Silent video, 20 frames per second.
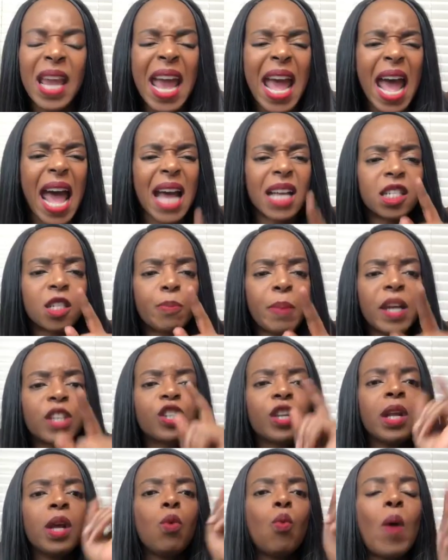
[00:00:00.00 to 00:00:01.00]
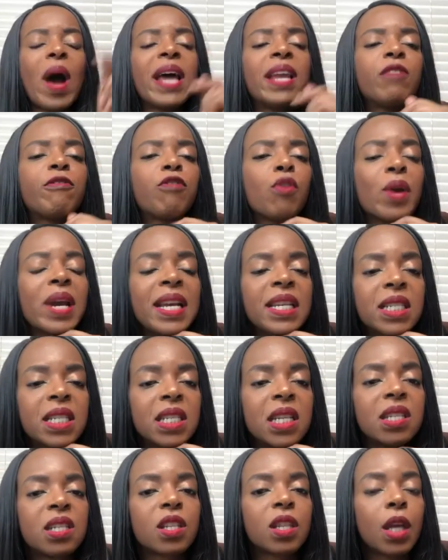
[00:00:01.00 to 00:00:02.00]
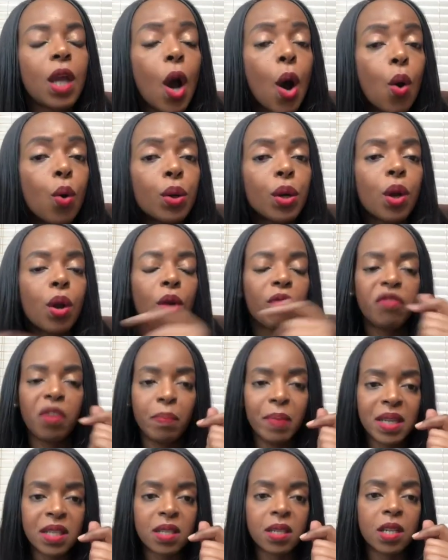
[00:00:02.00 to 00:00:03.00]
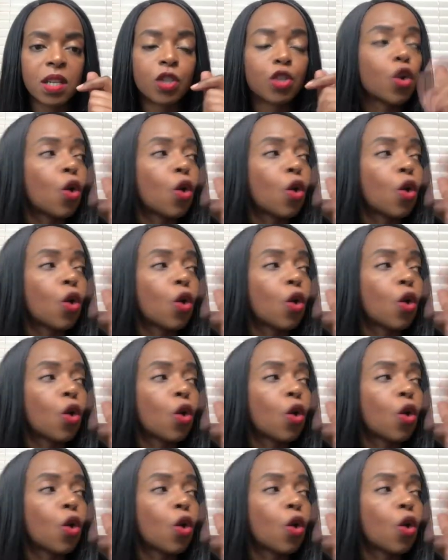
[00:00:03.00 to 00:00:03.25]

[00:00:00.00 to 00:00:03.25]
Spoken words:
Especially when, for instance, the owner of the business,